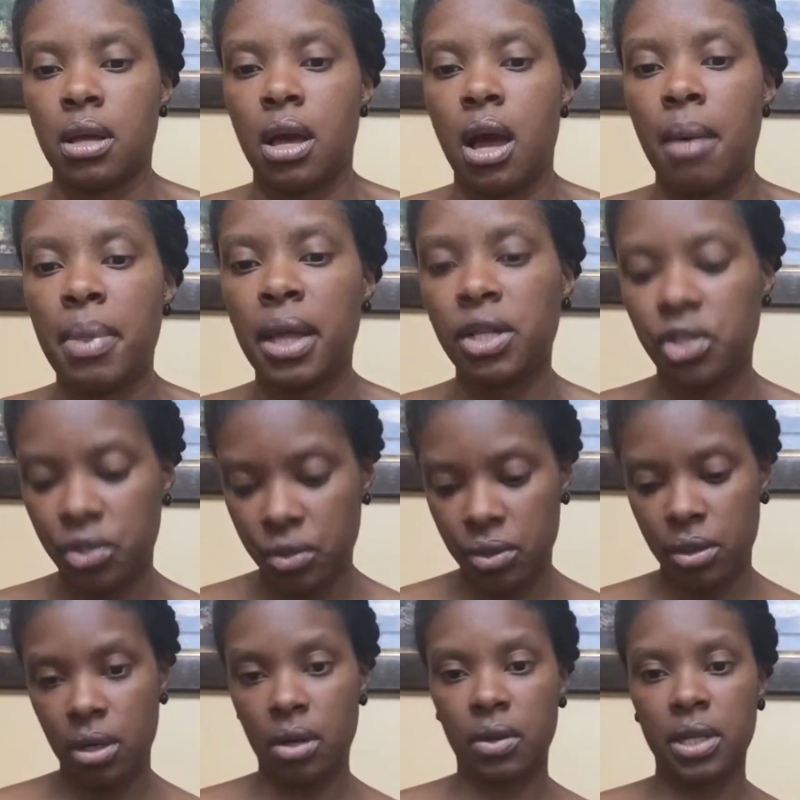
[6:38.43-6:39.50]
I'm not
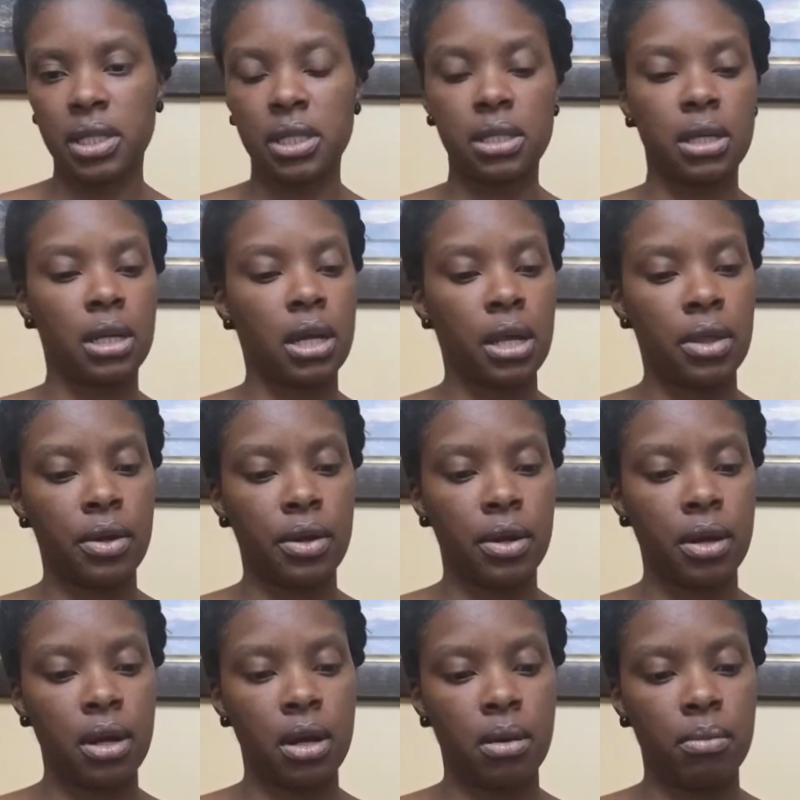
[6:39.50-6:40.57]
sure, oh, this is another
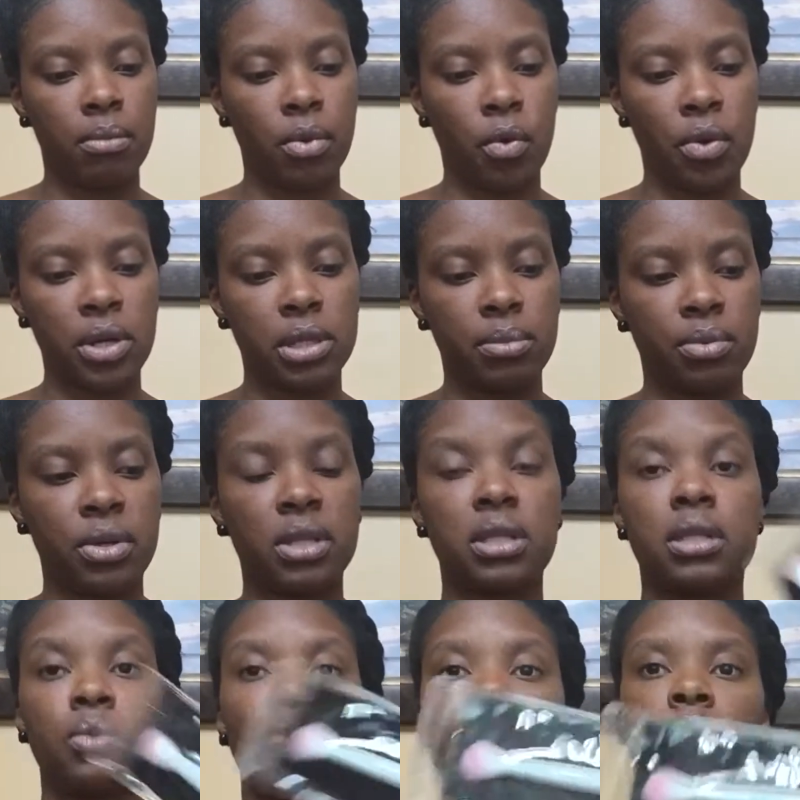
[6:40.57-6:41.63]
um, crease brush
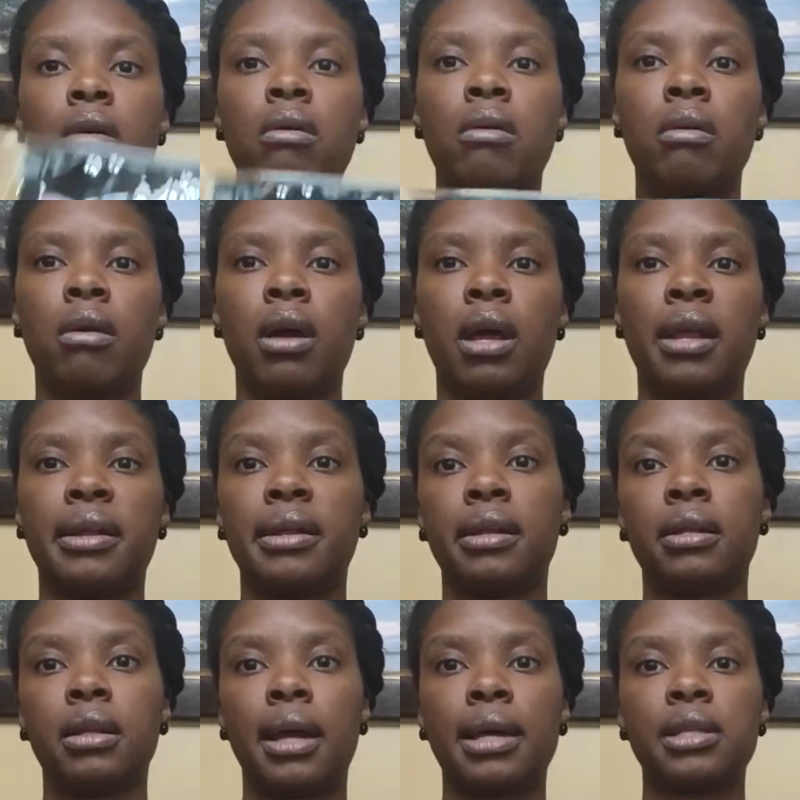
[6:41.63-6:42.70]
as well. And need
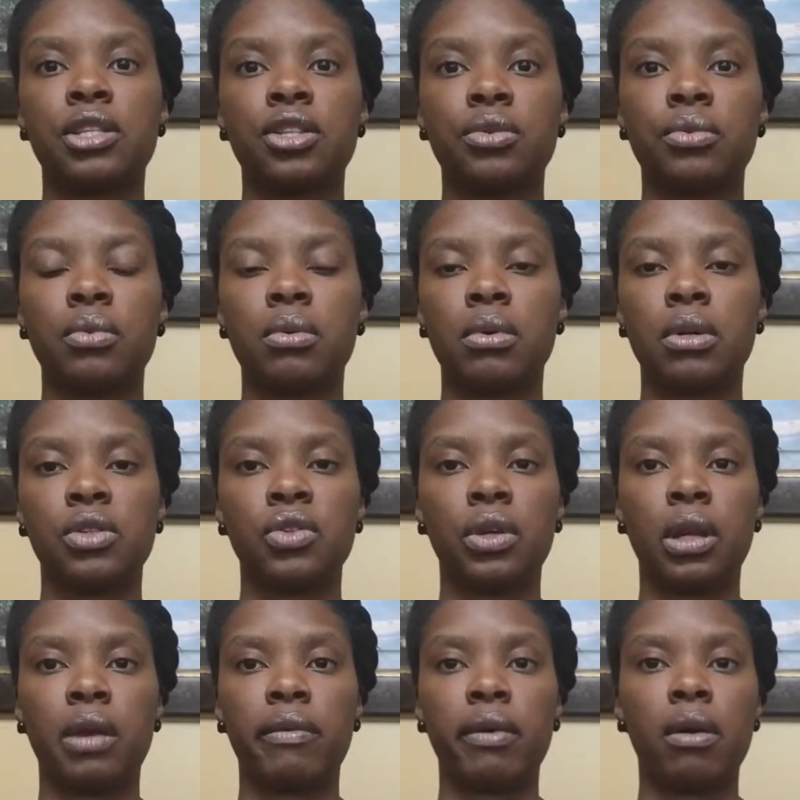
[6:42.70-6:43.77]
it like two because you can
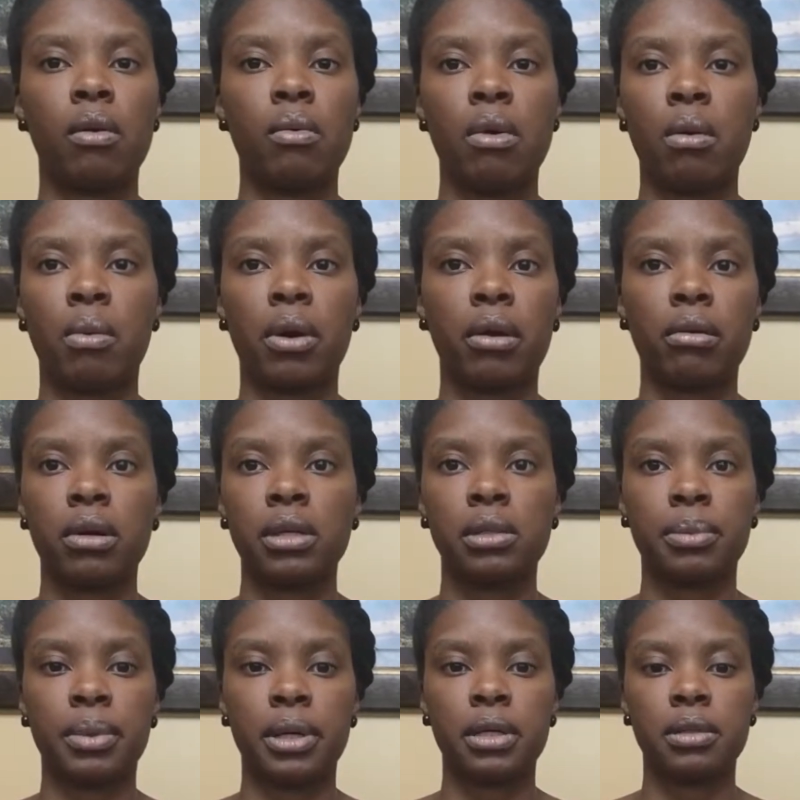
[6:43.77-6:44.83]
never go wrong with a crease
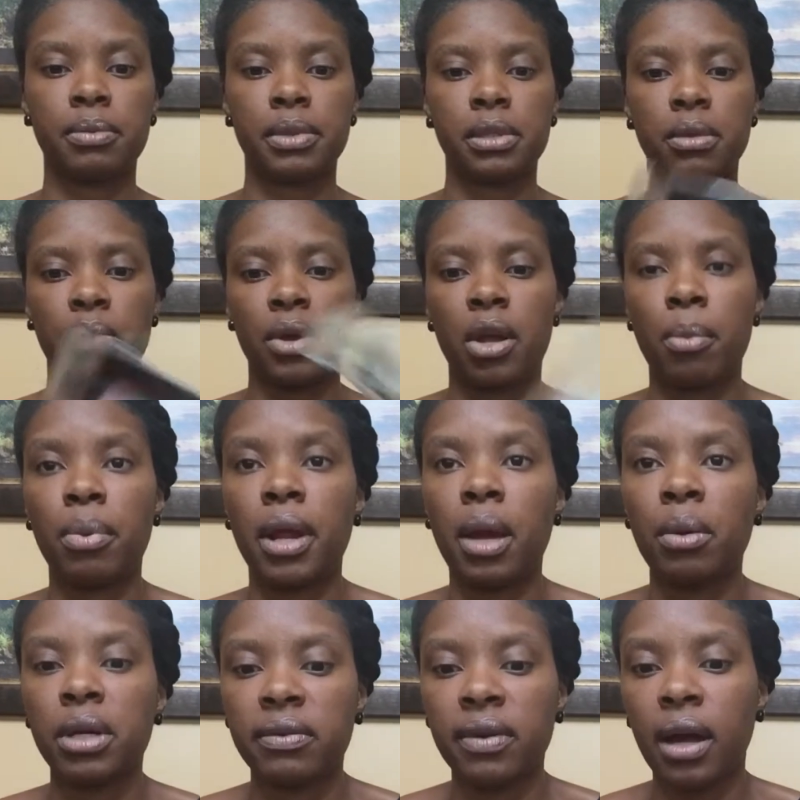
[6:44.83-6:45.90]
brush, especially when you're playing
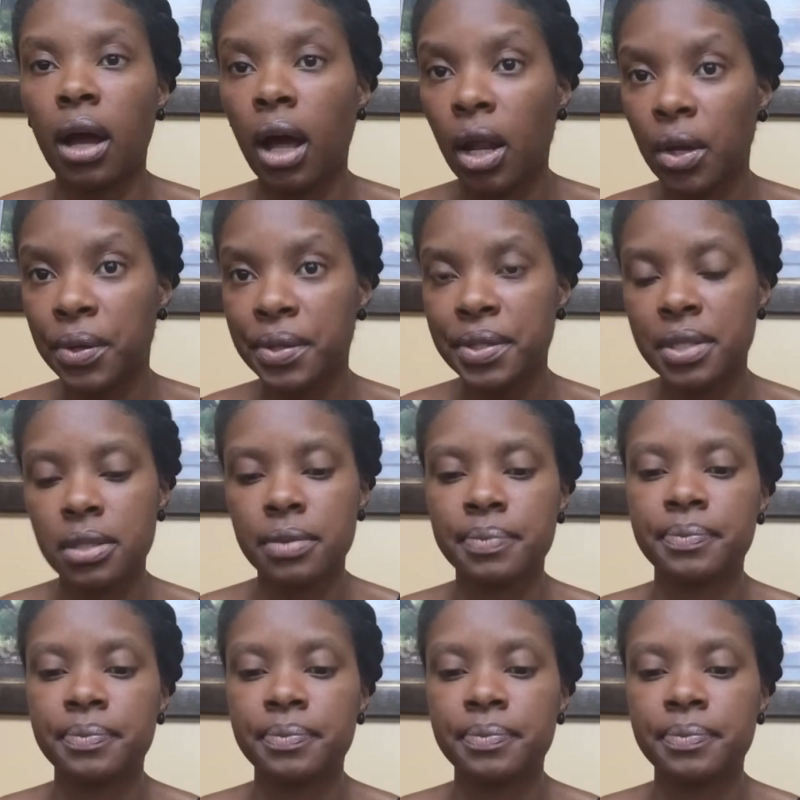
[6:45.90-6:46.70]
with different colors.